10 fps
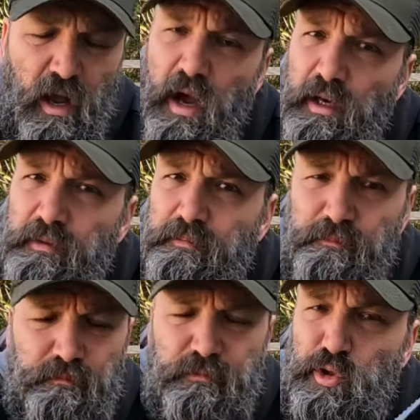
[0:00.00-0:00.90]
and
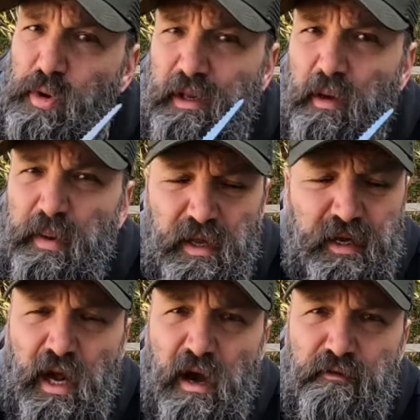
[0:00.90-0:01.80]
do a little bit of
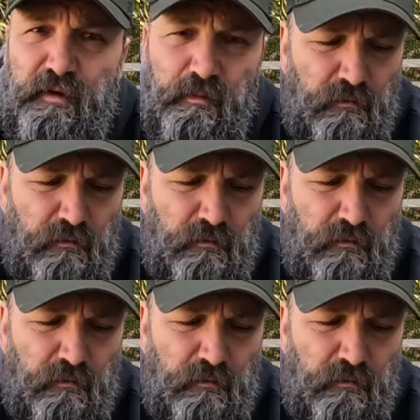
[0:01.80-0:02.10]
carving,